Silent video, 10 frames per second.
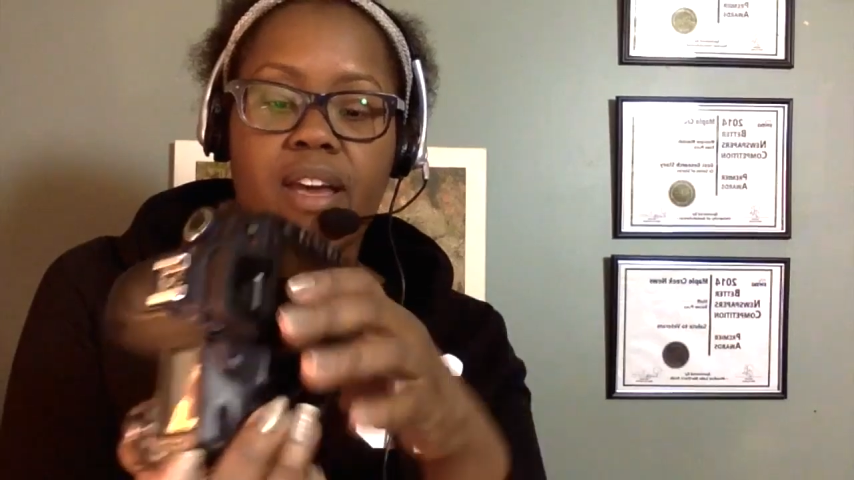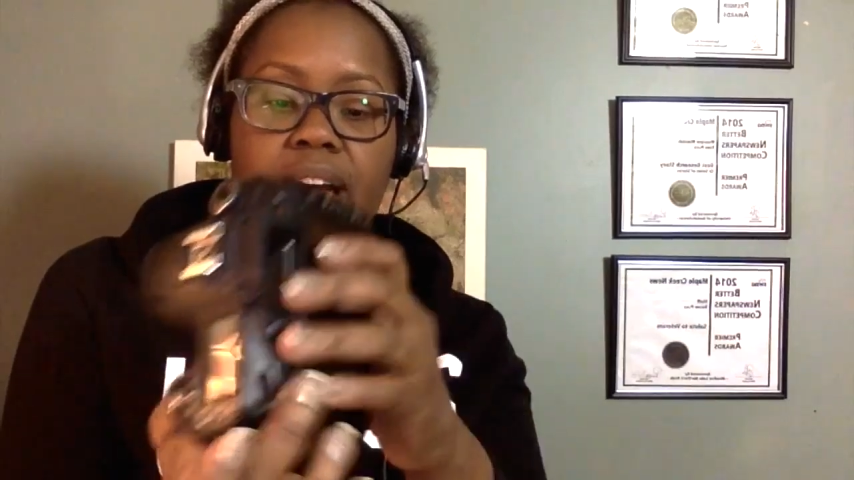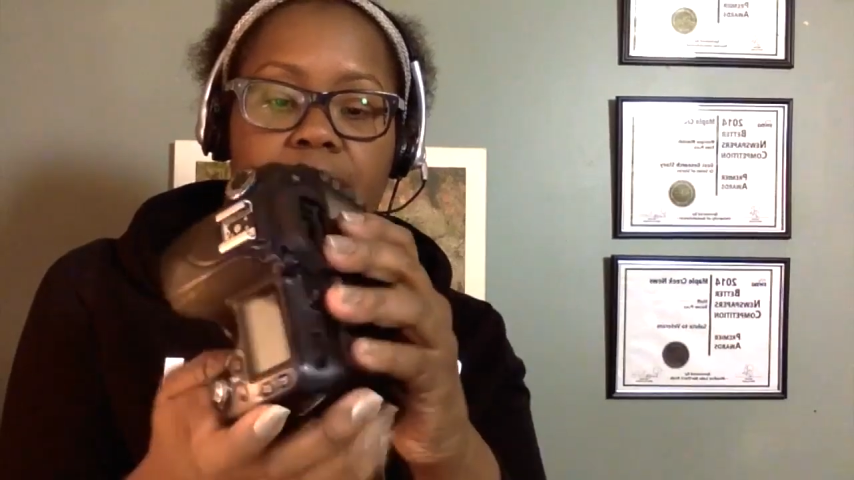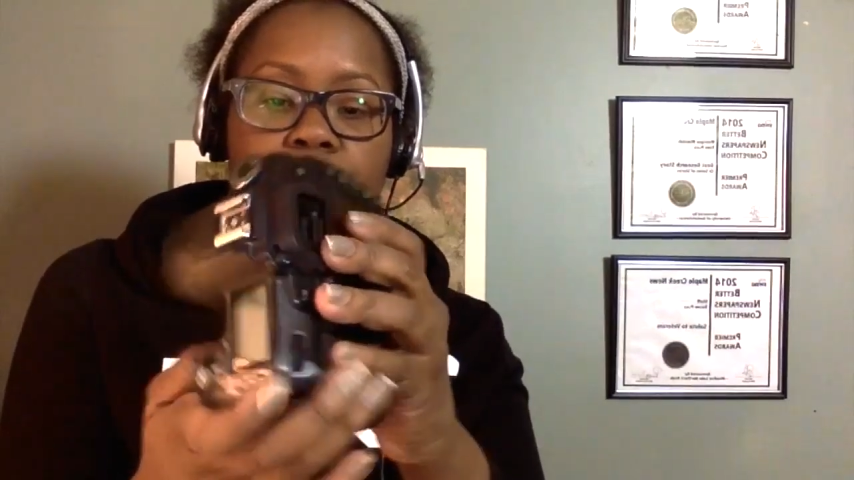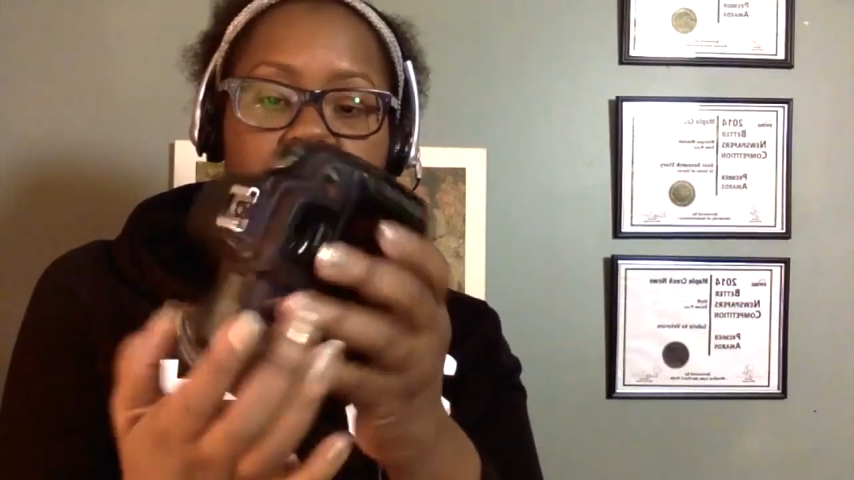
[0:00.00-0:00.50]

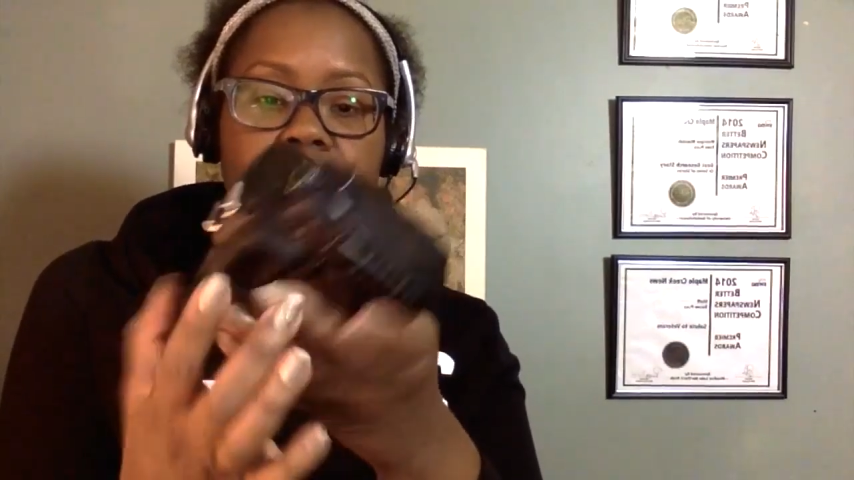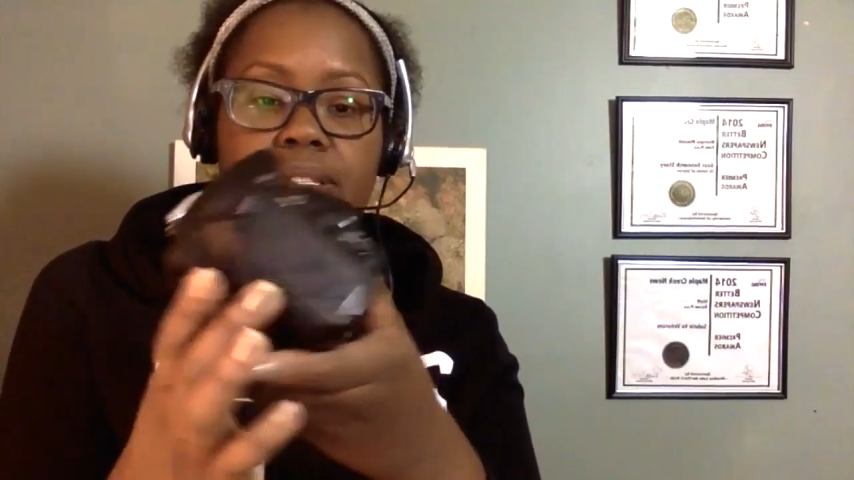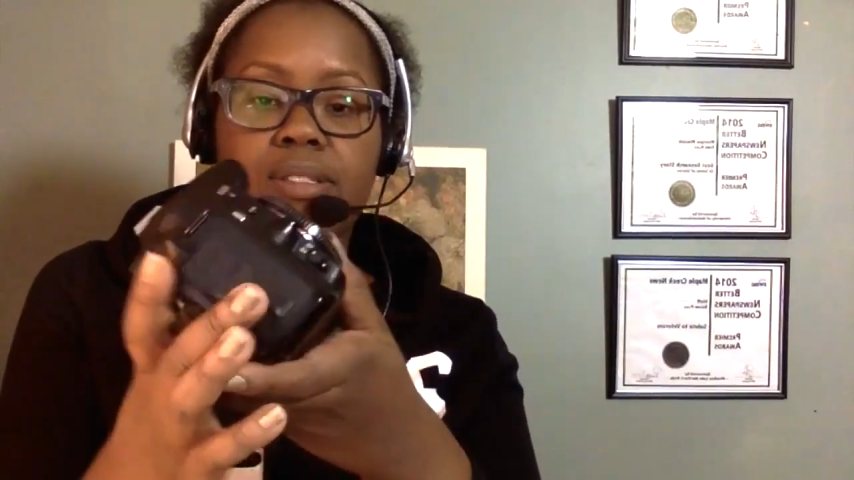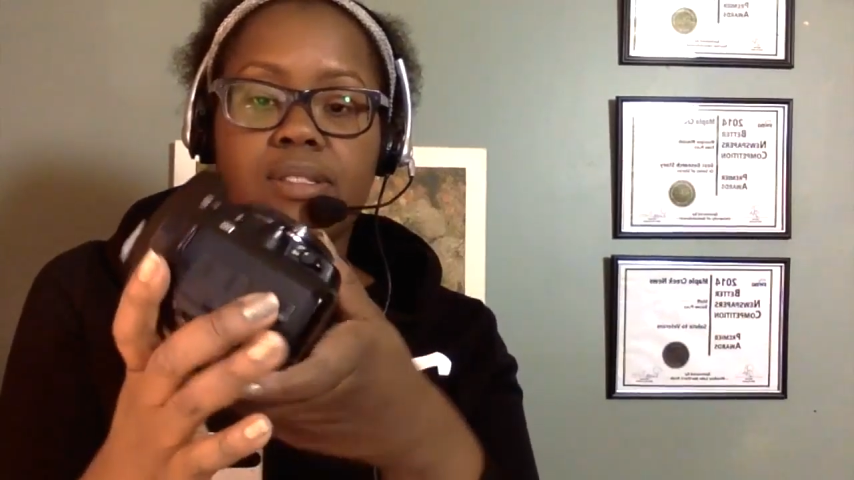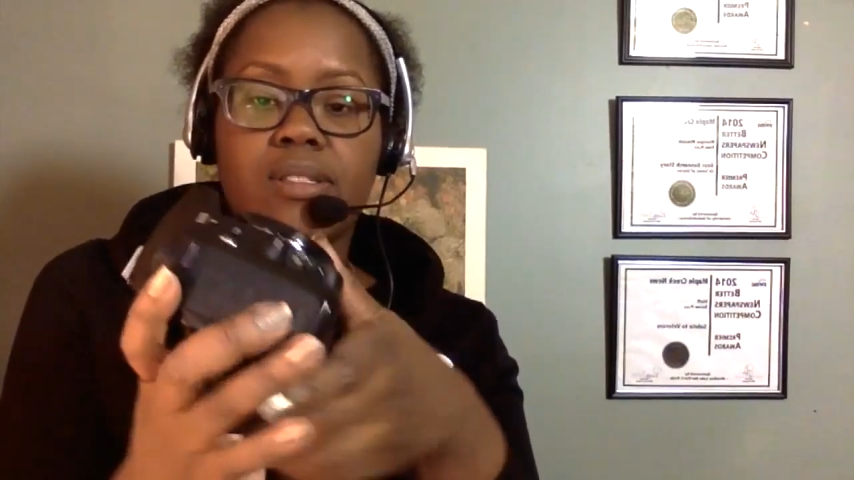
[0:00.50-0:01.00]
I
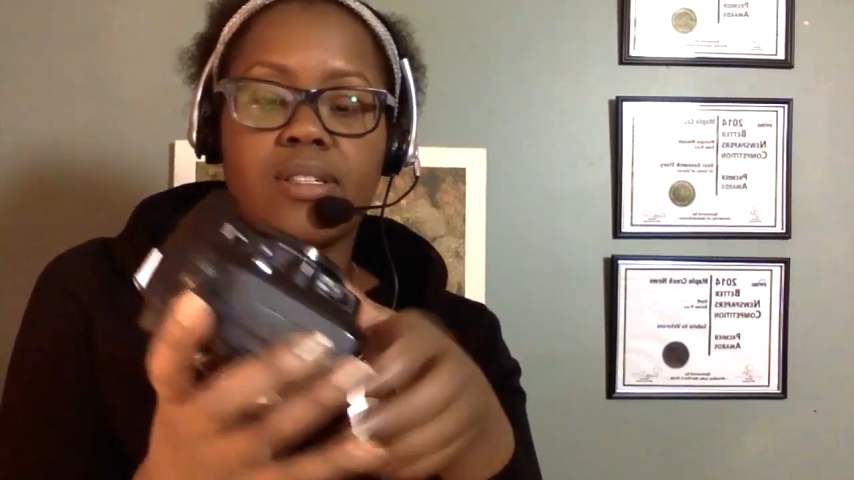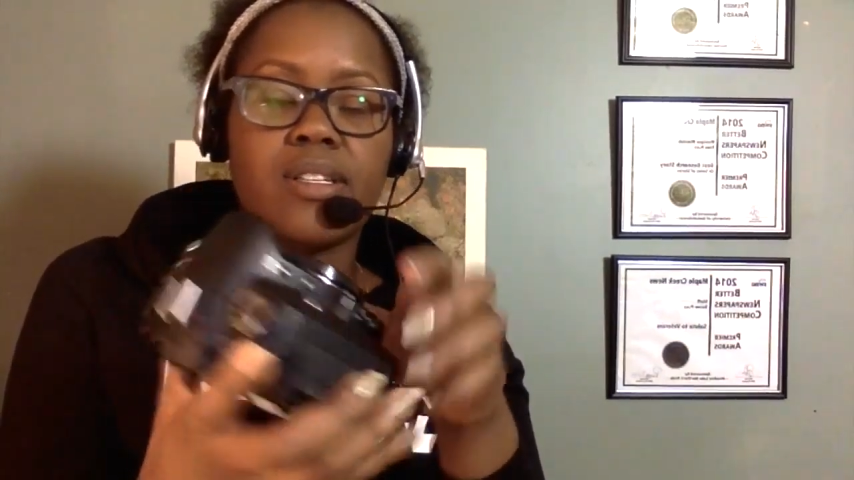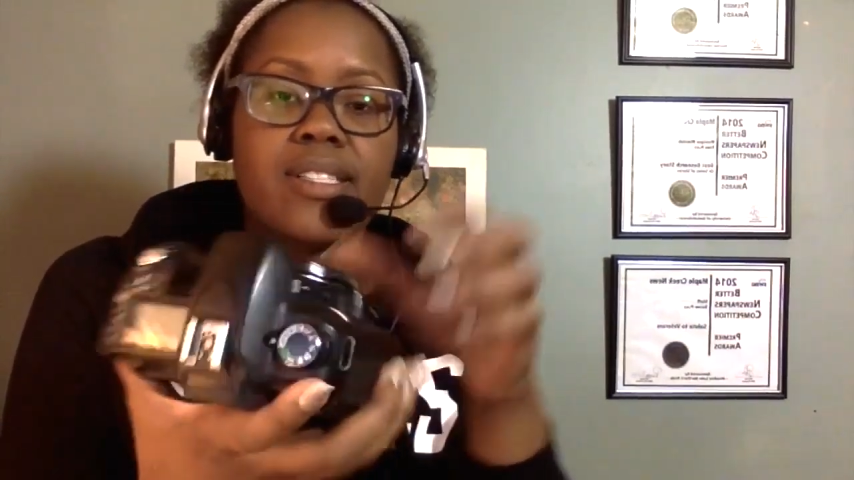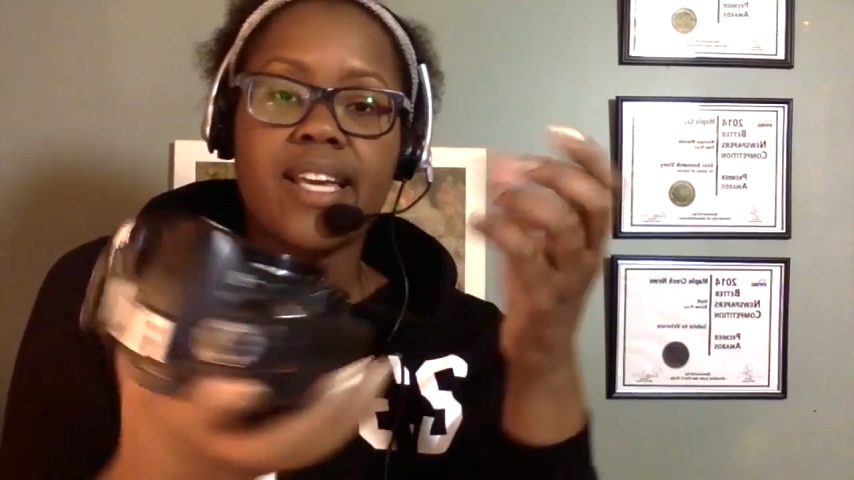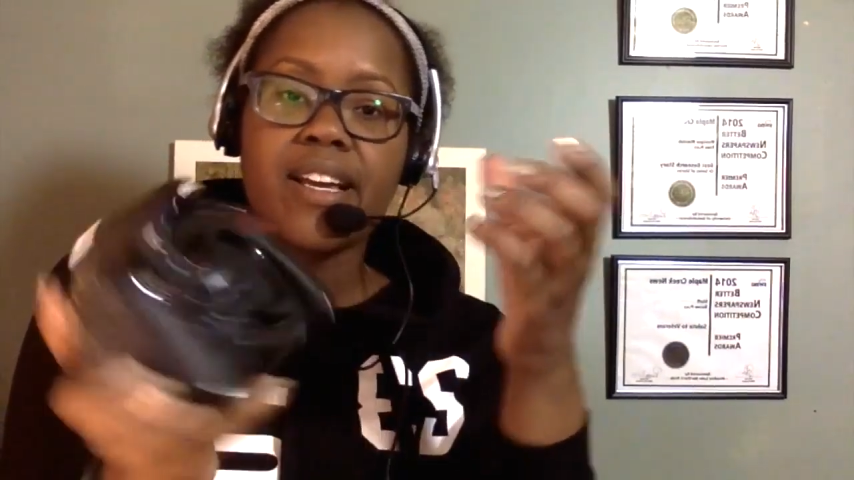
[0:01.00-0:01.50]
will
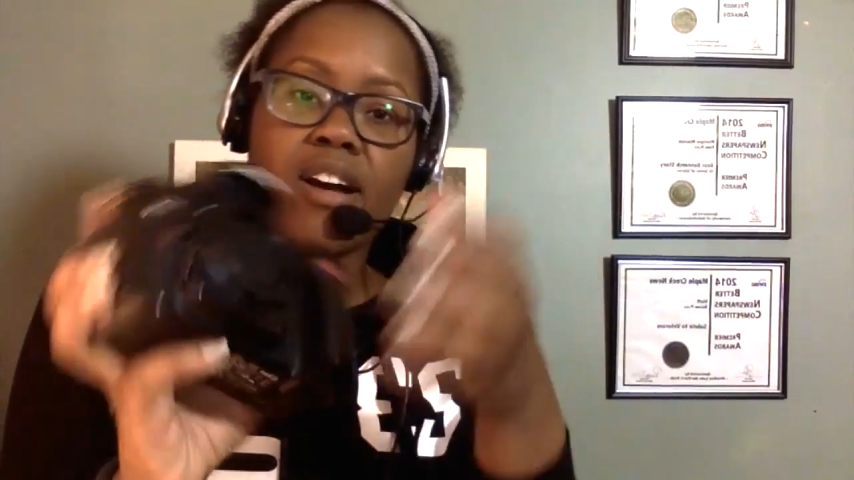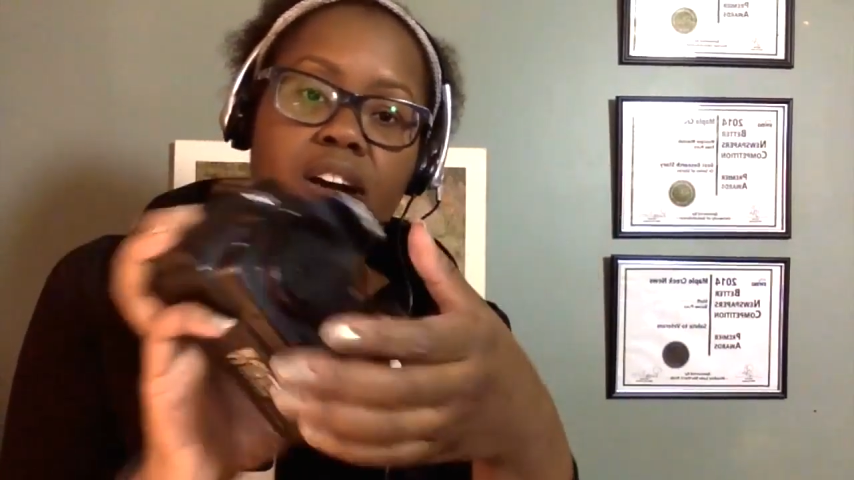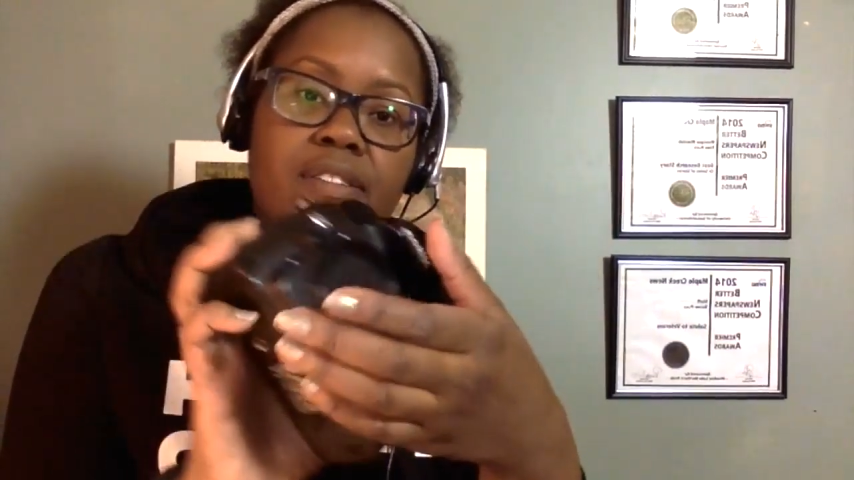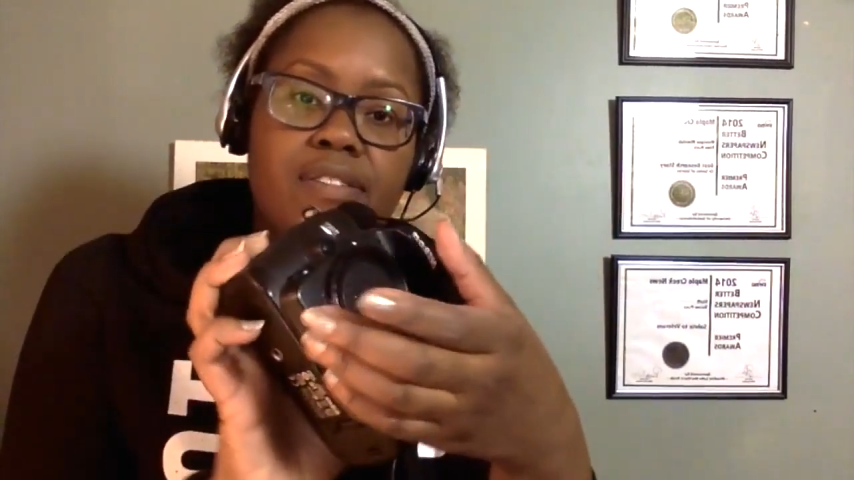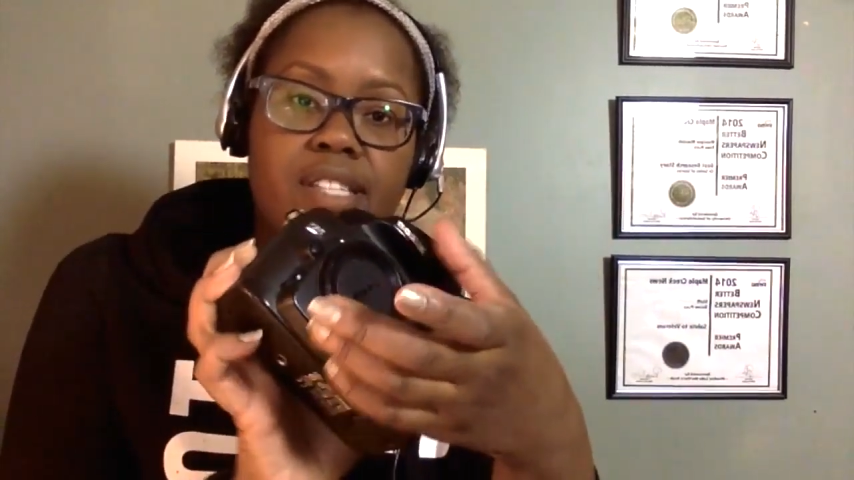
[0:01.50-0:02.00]
take off,